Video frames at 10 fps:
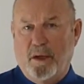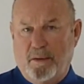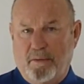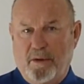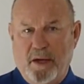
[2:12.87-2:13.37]

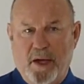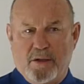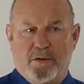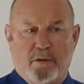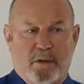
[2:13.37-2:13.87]
of the
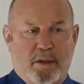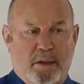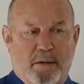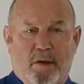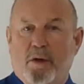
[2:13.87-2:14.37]
actual
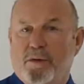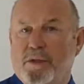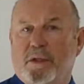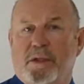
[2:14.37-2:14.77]
host,